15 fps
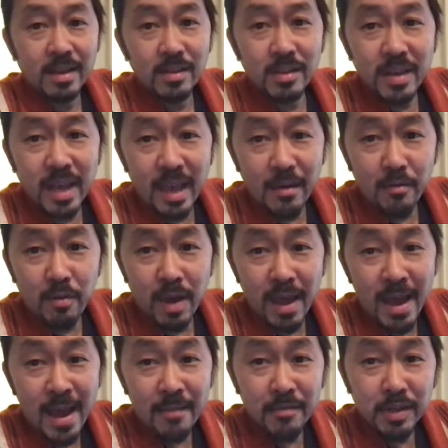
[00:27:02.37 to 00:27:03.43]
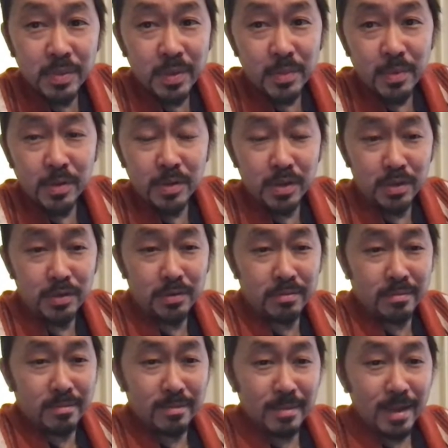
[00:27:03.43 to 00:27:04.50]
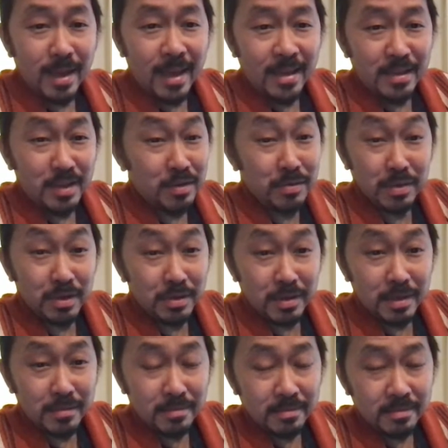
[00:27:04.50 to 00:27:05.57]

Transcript: Look at what average people do and don't do it.